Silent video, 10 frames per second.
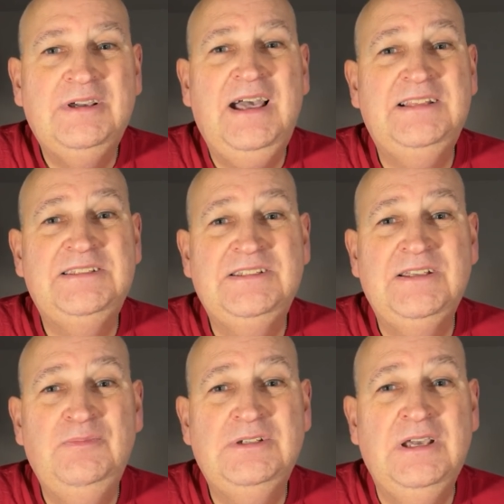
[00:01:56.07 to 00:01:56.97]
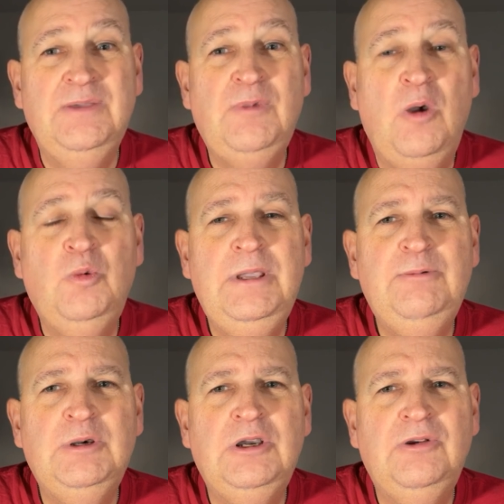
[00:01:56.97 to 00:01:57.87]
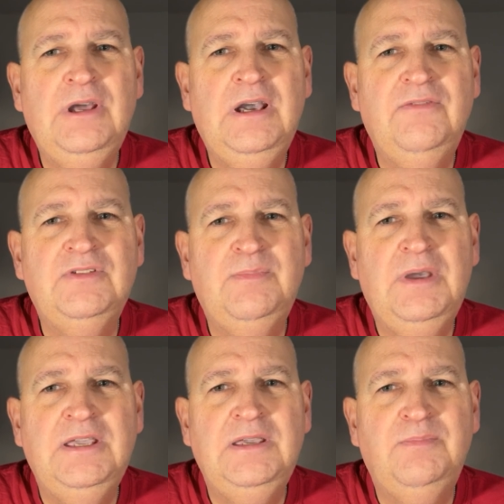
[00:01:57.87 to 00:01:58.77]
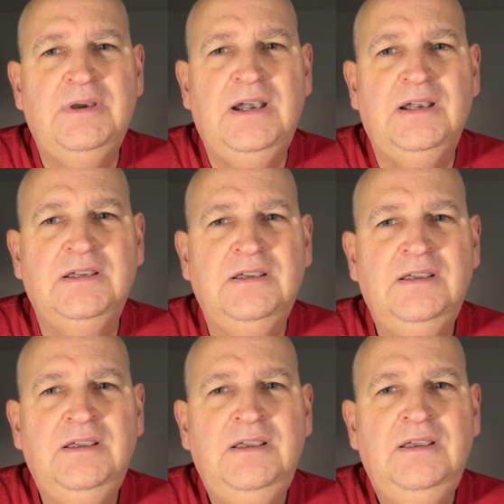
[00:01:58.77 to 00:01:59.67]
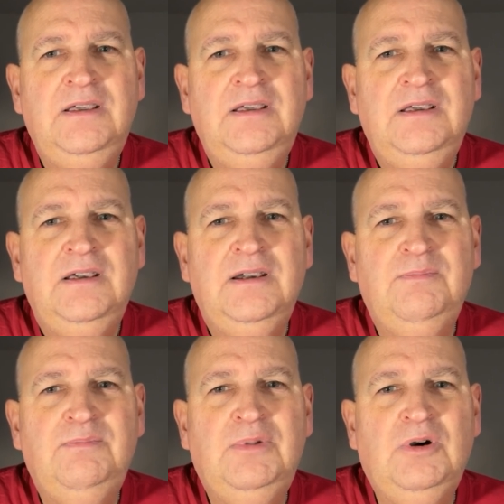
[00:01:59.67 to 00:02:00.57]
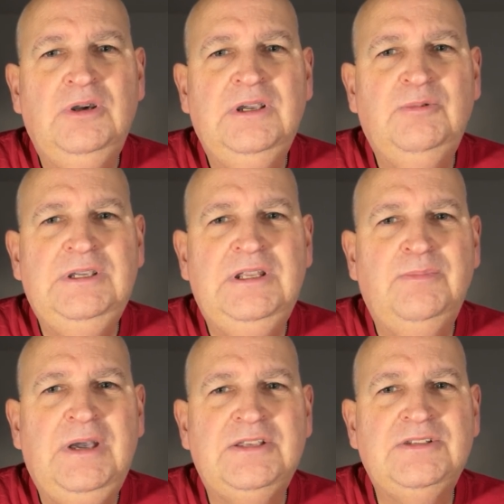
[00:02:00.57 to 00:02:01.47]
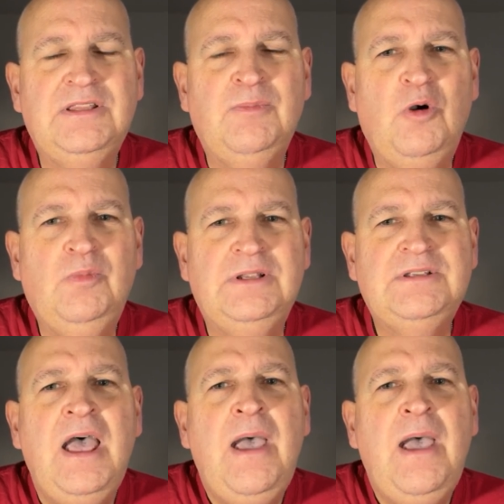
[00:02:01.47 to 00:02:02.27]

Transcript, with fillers: At some time, we were going to have to pay it back. And boy, are we in a mess at the moment.